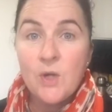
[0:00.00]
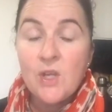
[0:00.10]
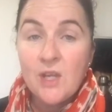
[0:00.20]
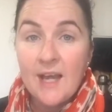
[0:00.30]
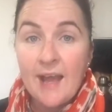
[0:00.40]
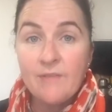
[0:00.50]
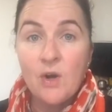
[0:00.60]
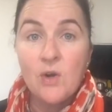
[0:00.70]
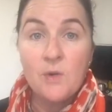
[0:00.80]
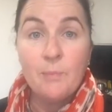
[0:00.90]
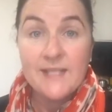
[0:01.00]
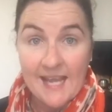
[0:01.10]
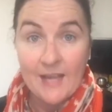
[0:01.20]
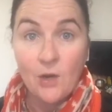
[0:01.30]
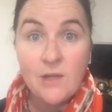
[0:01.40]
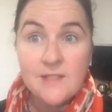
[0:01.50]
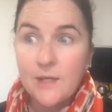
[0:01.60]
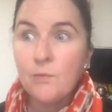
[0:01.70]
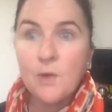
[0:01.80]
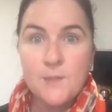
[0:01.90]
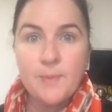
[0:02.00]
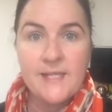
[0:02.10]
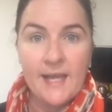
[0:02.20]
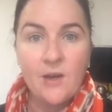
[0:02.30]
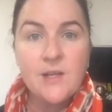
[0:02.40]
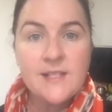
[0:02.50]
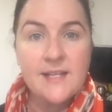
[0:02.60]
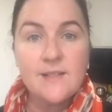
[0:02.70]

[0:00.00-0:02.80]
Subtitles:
you can have it on potatoes, like roast potatoes as